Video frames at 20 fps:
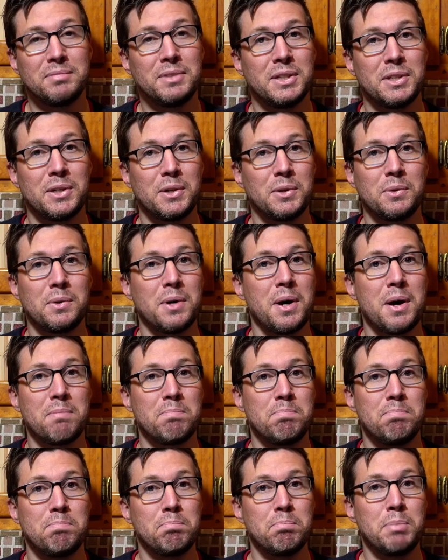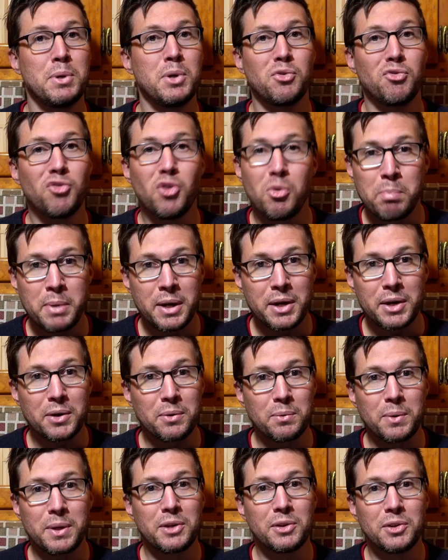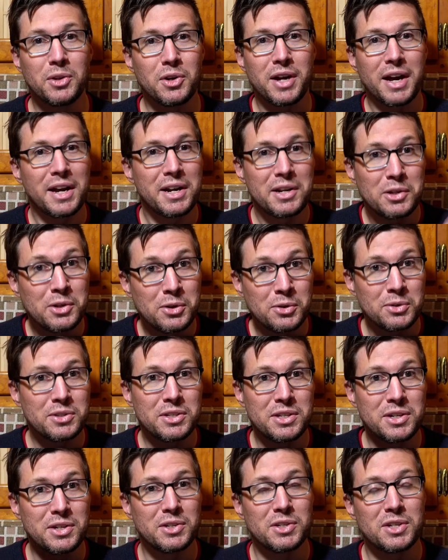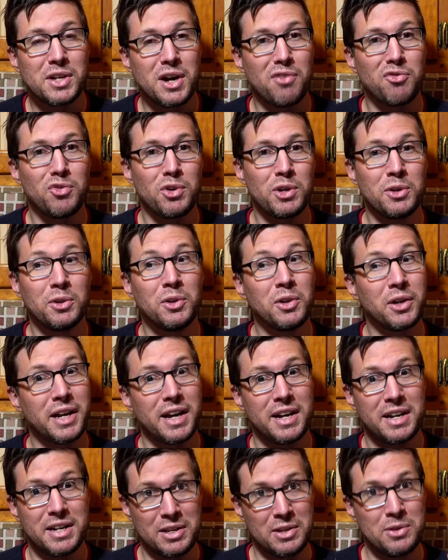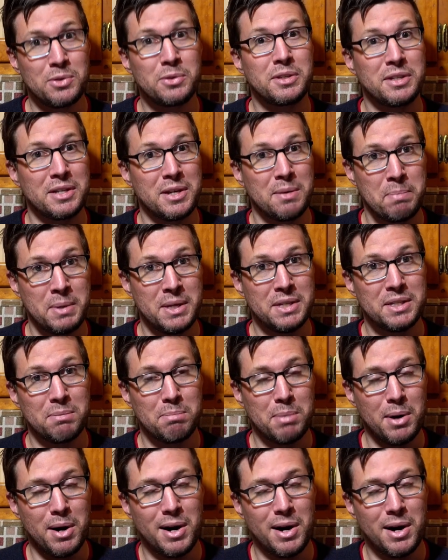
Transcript: you know, a beautiful mirror. When you look at it, you don't see yourself. When you look at it, you see a piece of